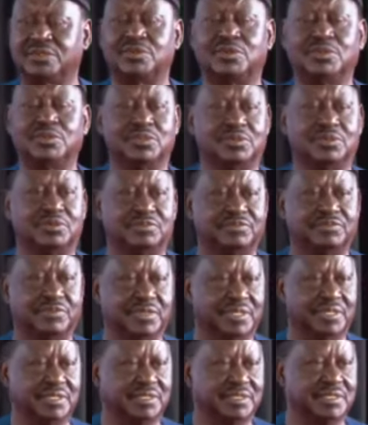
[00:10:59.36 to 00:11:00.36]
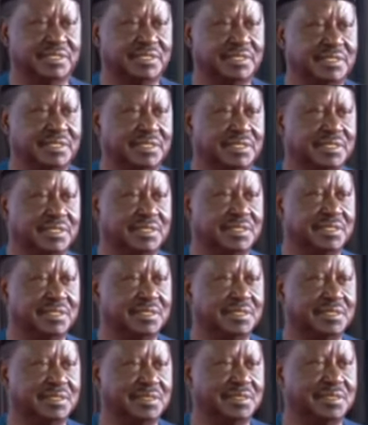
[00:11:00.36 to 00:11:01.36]
the Congo forest.
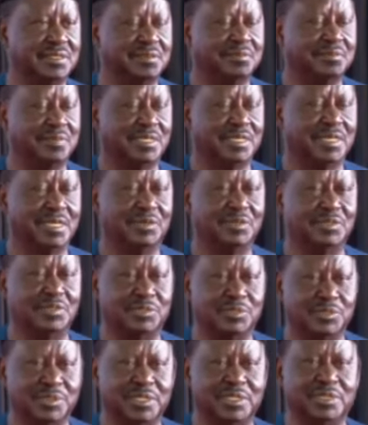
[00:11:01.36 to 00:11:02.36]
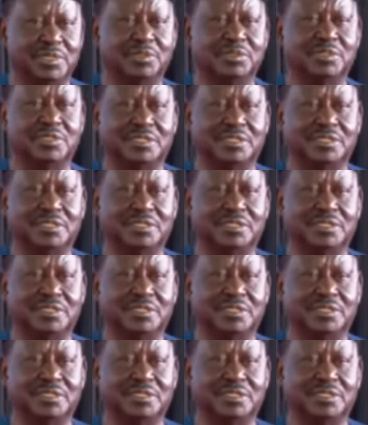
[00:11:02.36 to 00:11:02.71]
But how do we